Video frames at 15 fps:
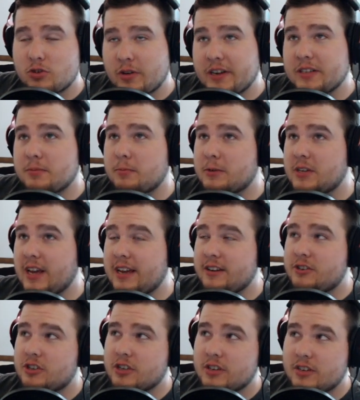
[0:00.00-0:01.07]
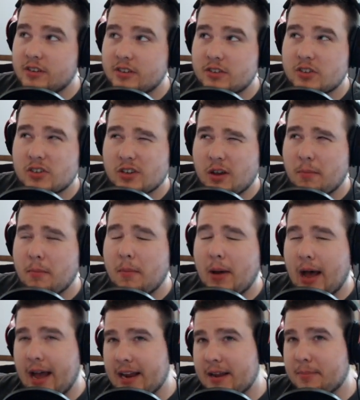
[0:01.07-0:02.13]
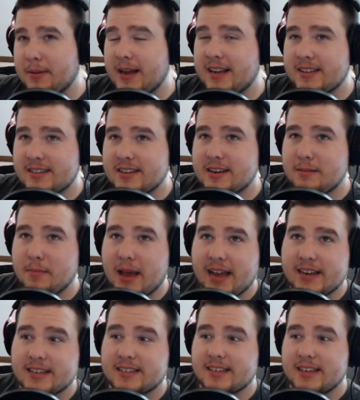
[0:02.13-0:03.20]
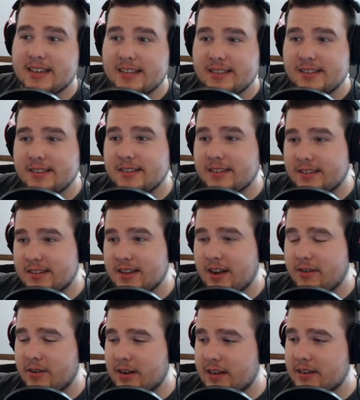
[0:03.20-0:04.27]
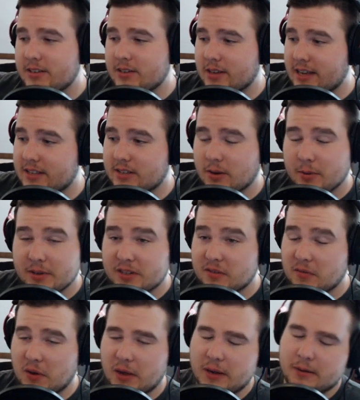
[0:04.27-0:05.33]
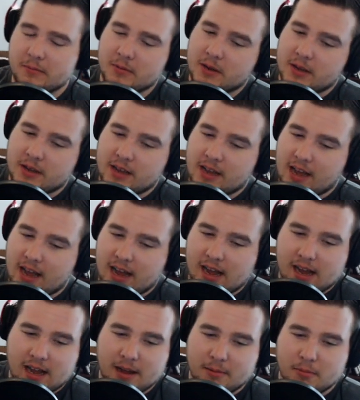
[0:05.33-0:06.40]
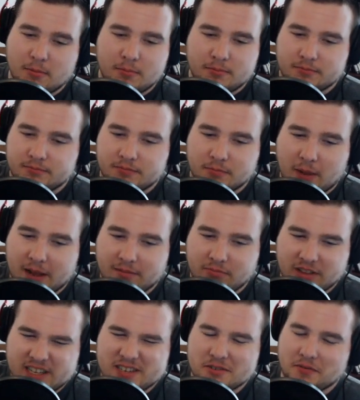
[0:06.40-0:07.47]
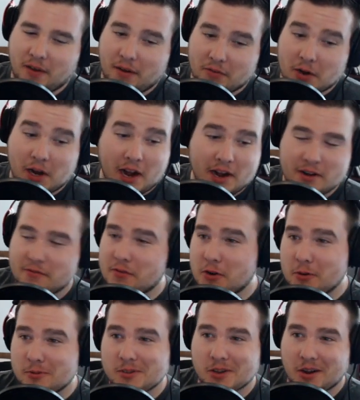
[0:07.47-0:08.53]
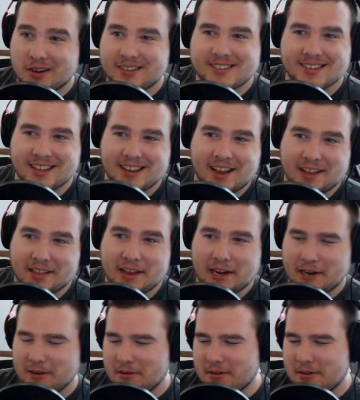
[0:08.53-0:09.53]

transportation, some high-capacity magazines, etc. So that's always fun. My least favorite kind of news, honestly. I like